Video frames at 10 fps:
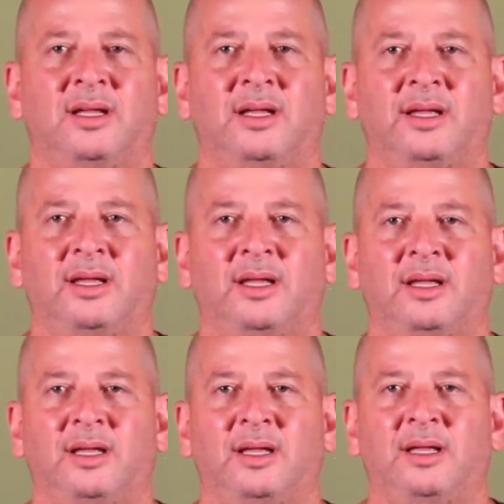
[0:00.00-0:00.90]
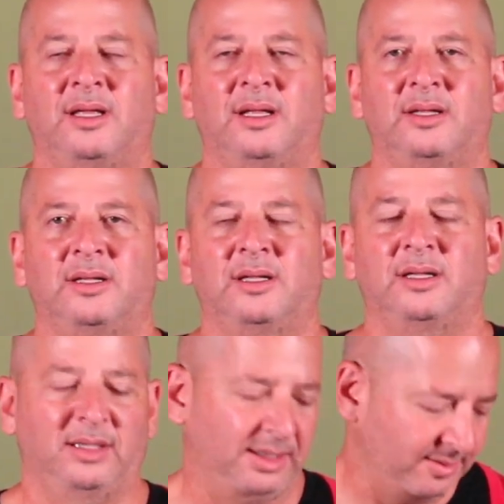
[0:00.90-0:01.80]

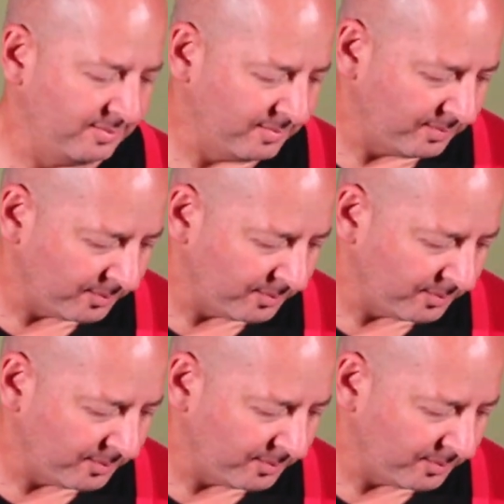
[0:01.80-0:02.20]
Nobody speaks.